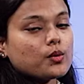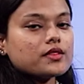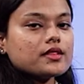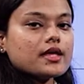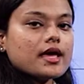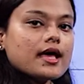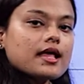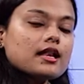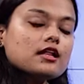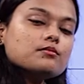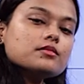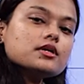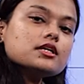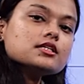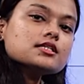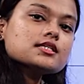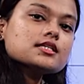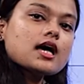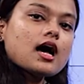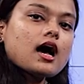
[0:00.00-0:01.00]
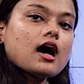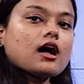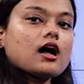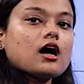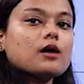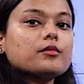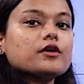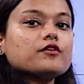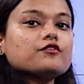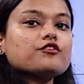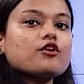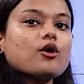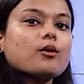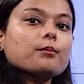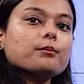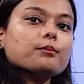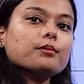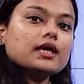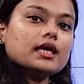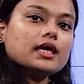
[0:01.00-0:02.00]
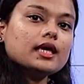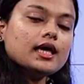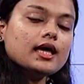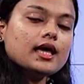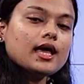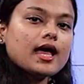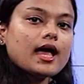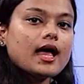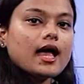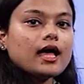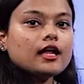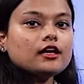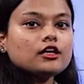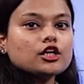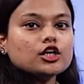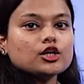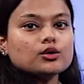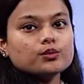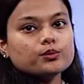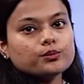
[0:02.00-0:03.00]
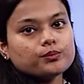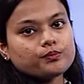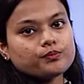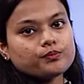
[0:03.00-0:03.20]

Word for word: where the elements are coming from P and Q.